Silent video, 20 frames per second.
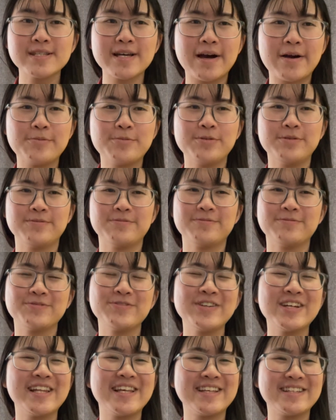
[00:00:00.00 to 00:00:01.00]
I would
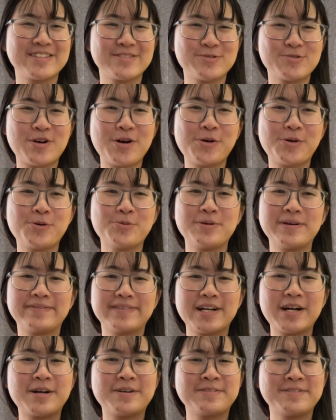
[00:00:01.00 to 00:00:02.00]
really struggle with
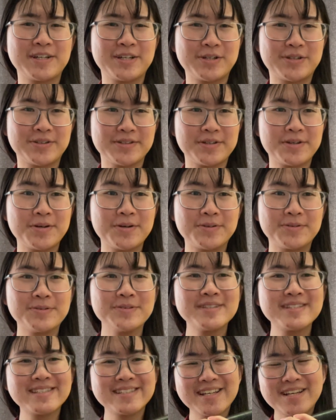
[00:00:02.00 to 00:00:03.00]
covering all the
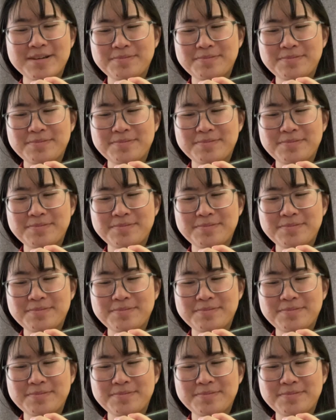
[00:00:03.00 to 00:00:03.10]
holes.